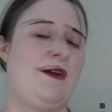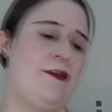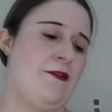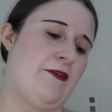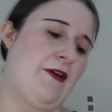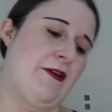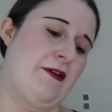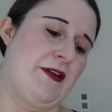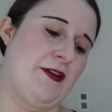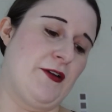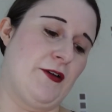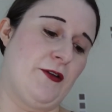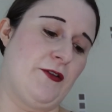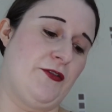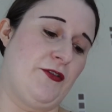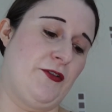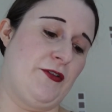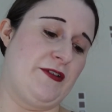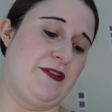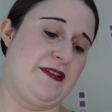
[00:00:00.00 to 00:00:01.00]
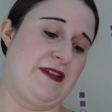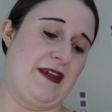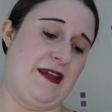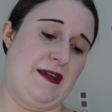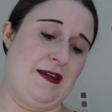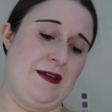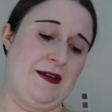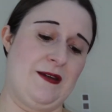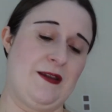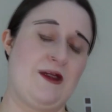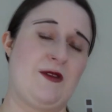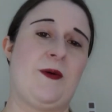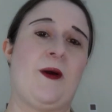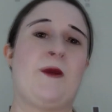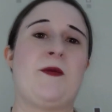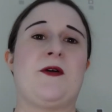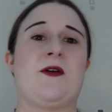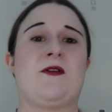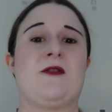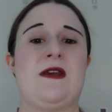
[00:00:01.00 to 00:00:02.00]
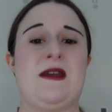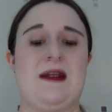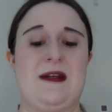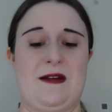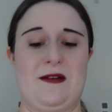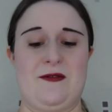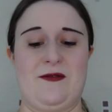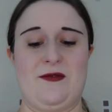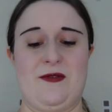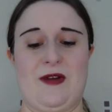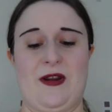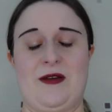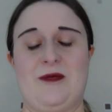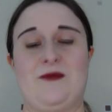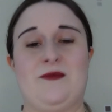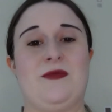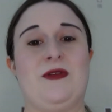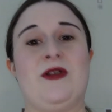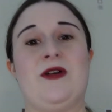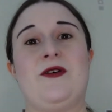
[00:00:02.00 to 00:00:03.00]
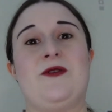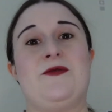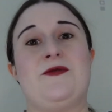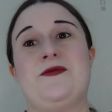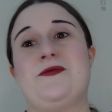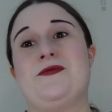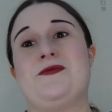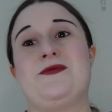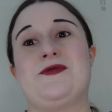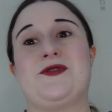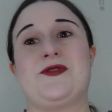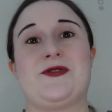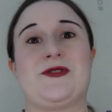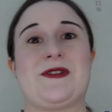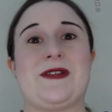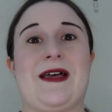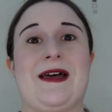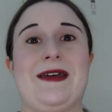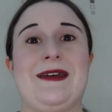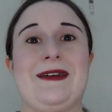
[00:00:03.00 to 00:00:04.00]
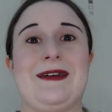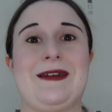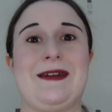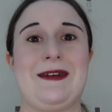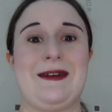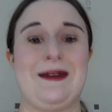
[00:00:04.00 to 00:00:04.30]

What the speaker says: Very colourful, as I say. The pop of green and blue does like...